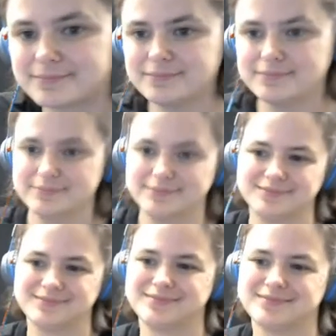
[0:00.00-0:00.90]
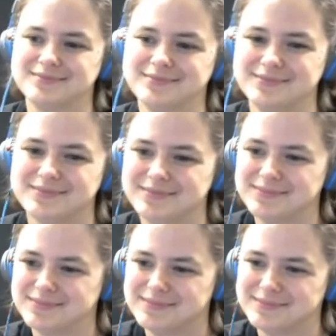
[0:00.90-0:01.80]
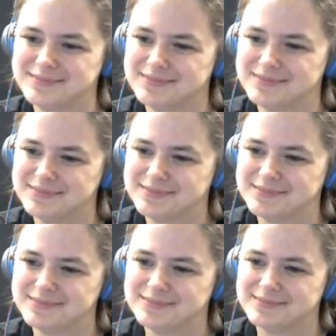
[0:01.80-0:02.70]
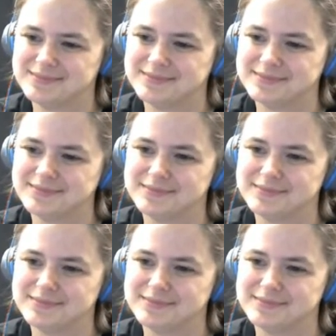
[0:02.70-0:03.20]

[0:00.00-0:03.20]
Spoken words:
[no speech]